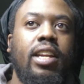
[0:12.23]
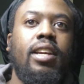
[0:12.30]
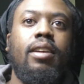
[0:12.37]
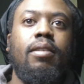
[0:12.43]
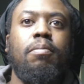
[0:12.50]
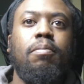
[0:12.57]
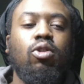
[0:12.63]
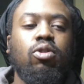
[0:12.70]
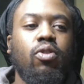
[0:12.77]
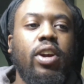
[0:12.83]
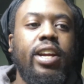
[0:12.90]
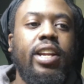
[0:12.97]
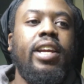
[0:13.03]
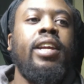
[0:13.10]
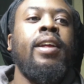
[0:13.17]
most
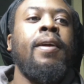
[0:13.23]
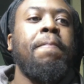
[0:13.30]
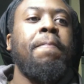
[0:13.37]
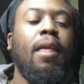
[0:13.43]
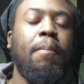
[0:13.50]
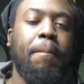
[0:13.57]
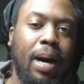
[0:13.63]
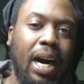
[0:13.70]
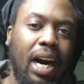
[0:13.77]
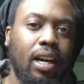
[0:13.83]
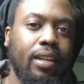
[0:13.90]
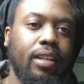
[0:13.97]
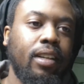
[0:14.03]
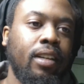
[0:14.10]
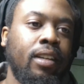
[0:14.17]
rated
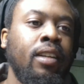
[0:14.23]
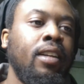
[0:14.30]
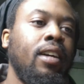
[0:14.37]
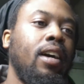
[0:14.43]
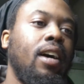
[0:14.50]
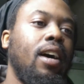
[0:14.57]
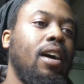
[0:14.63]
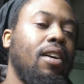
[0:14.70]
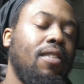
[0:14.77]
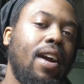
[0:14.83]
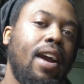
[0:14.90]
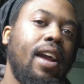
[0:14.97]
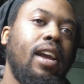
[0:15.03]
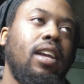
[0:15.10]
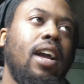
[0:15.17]
manga.
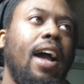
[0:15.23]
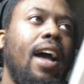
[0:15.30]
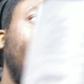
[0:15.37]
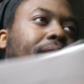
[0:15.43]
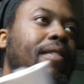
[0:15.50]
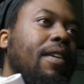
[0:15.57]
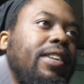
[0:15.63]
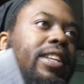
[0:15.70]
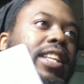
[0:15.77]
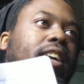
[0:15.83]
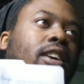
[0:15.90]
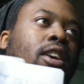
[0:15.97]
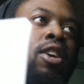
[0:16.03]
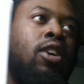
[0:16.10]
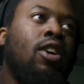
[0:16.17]
Alright, I have
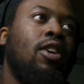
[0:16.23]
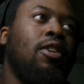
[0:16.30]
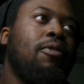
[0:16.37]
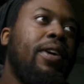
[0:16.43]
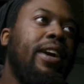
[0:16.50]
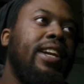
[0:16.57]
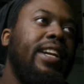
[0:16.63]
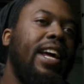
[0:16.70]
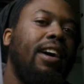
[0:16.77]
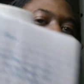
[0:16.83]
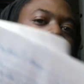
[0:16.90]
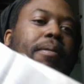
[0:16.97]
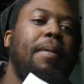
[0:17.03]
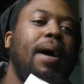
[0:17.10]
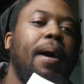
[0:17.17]
everything written down
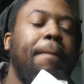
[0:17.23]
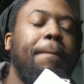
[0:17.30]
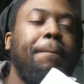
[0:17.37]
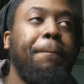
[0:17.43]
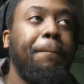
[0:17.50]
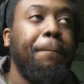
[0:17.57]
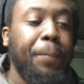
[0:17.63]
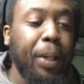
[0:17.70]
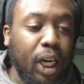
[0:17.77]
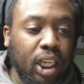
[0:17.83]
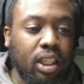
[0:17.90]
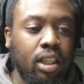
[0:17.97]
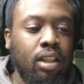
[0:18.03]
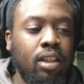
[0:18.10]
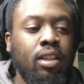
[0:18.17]
in my
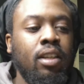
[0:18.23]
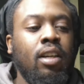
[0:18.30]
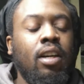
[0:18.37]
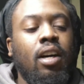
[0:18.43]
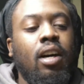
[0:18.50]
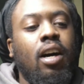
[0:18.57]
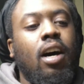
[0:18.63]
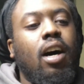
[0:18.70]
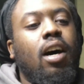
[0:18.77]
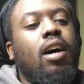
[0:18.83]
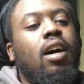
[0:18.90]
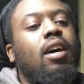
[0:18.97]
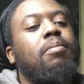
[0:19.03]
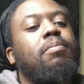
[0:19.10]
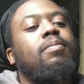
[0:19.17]
book
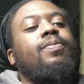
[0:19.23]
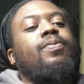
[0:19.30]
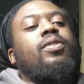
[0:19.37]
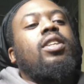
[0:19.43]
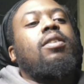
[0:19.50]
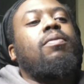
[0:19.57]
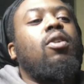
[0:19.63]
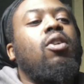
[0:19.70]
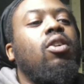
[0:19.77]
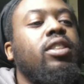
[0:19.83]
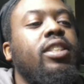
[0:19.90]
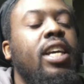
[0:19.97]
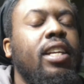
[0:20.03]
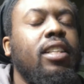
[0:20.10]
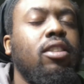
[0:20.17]
of all
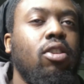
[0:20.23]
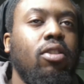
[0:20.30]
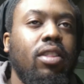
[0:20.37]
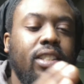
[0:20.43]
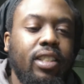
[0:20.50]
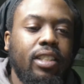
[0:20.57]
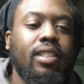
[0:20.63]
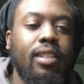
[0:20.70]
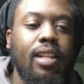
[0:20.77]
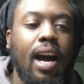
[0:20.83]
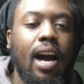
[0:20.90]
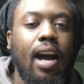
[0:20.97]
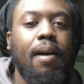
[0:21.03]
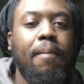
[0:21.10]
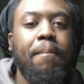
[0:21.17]
10, so this is
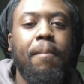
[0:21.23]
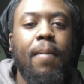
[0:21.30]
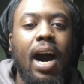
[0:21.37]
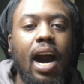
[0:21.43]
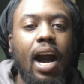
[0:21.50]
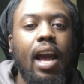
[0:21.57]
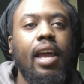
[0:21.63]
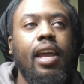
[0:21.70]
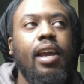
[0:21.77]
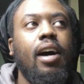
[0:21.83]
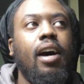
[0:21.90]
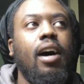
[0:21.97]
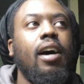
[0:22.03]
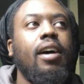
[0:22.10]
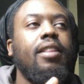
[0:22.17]
not my,
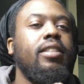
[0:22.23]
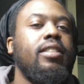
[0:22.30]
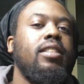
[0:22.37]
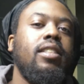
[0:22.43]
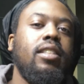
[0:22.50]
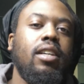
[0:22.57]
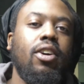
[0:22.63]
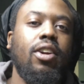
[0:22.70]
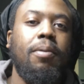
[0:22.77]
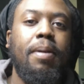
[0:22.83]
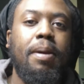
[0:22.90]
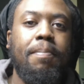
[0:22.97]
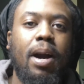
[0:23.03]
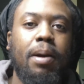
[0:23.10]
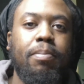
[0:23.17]
this isn't going to be
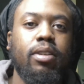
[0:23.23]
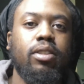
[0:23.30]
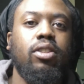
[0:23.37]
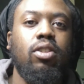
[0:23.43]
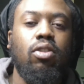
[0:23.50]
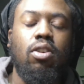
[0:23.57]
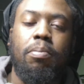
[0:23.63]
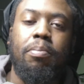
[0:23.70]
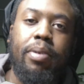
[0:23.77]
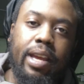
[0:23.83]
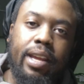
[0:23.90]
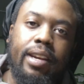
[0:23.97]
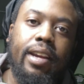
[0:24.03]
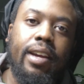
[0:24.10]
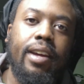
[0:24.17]
my personal
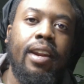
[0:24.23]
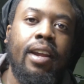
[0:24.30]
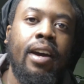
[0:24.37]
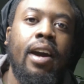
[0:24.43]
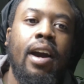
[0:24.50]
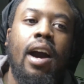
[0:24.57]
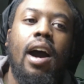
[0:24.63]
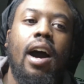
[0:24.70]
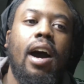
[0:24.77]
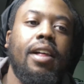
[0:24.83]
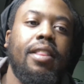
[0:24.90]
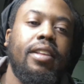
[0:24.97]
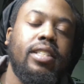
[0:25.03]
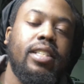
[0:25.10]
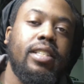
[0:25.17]
opinion.
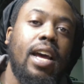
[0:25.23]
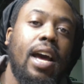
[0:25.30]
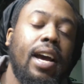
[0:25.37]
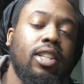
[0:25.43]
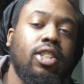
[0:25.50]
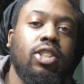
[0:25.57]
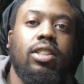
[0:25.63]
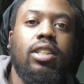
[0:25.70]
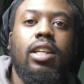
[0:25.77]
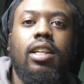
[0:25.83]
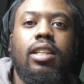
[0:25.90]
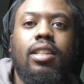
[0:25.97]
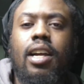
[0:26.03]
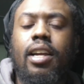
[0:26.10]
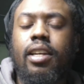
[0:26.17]
This is actually
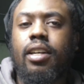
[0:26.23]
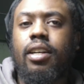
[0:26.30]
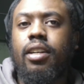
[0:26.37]
like,